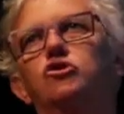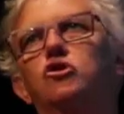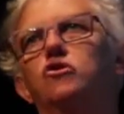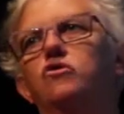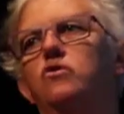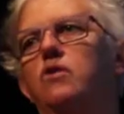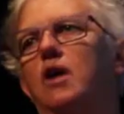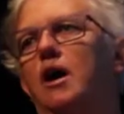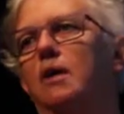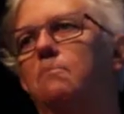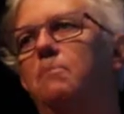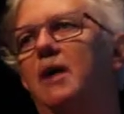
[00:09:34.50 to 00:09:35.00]

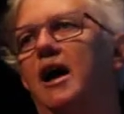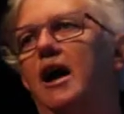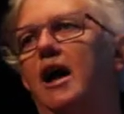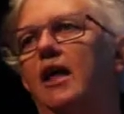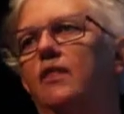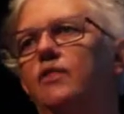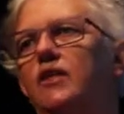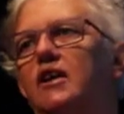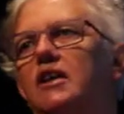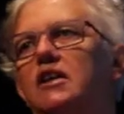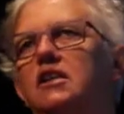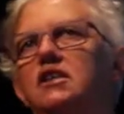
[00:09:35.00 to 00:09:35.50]
you
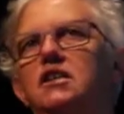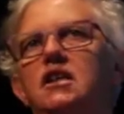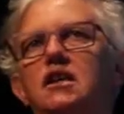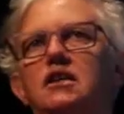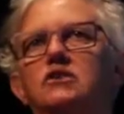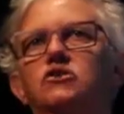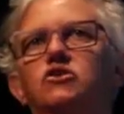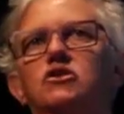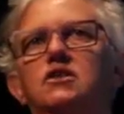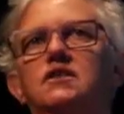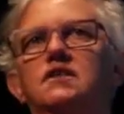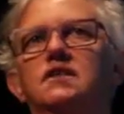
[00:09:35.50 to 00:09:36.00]
about the
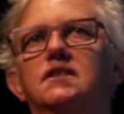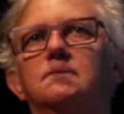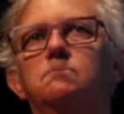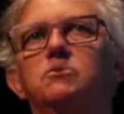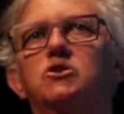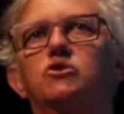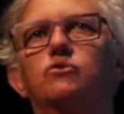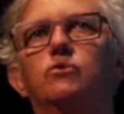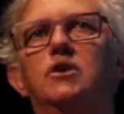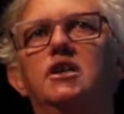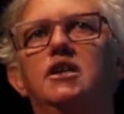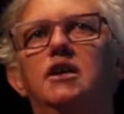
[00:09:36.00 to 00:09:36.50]
connections
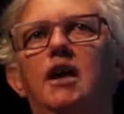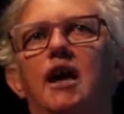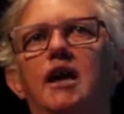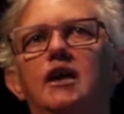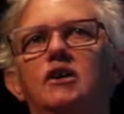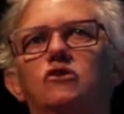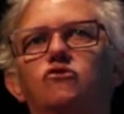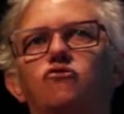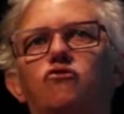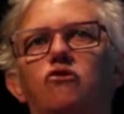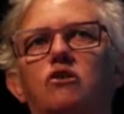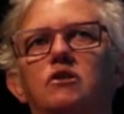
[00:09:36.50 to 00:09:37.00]
between
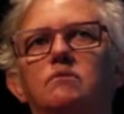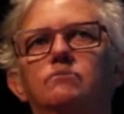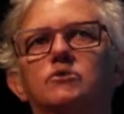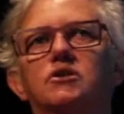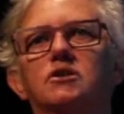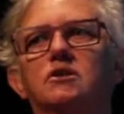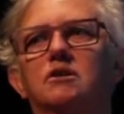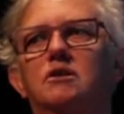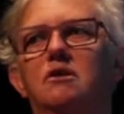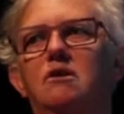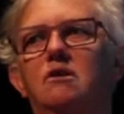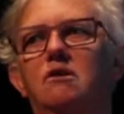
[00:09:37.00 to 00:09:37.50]
age groups,
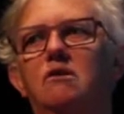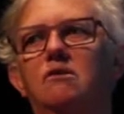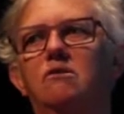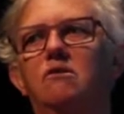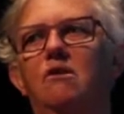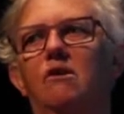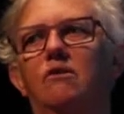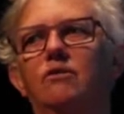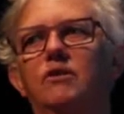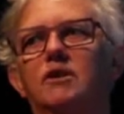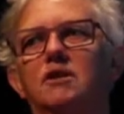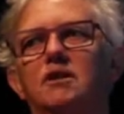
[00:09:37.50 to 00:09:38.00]
not the